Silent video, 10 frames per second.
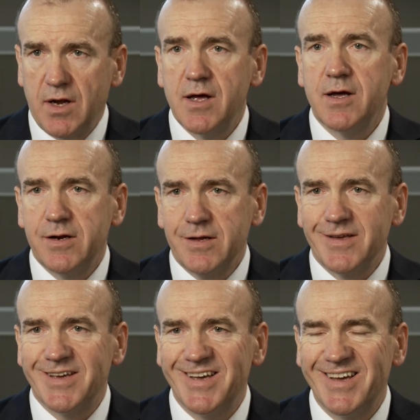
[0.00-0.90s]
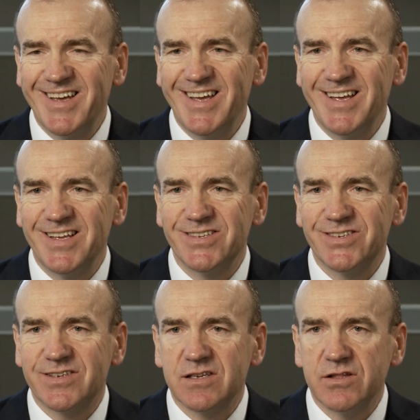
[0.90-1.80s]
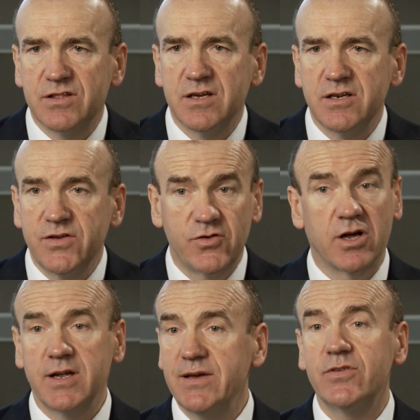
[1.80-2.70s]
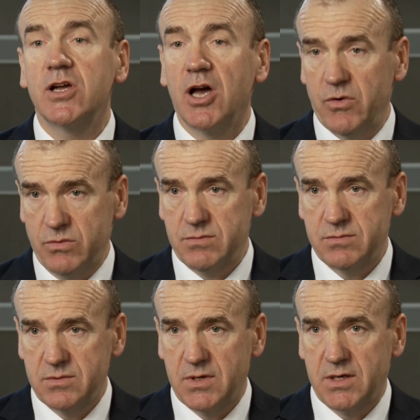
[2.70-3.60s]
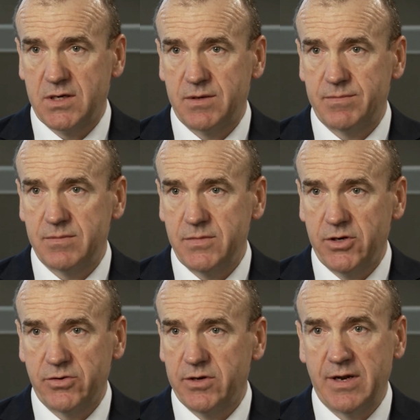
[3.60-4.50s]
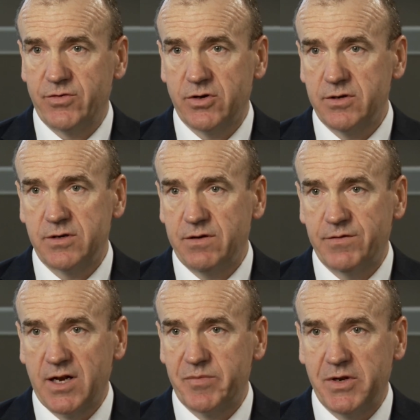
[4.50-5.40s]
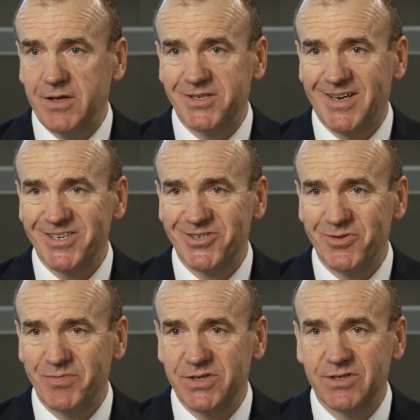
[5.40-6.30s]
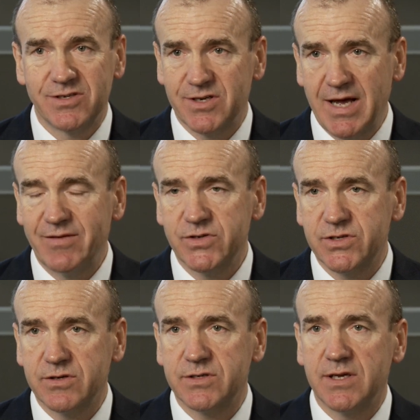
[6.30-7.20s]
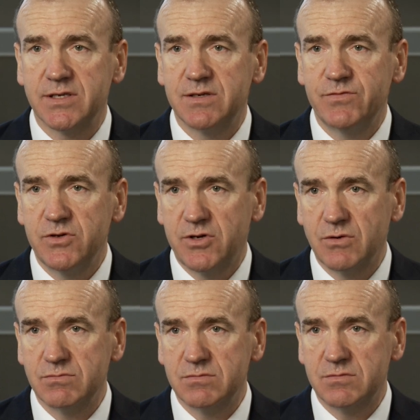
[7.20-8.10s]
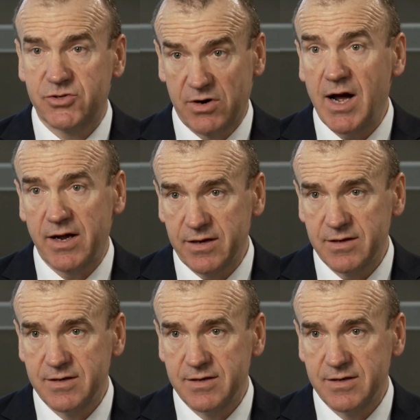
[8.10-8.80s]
learning is that you've got to give it a go. You know, you're never going to develop an international business and have a success if you don't try.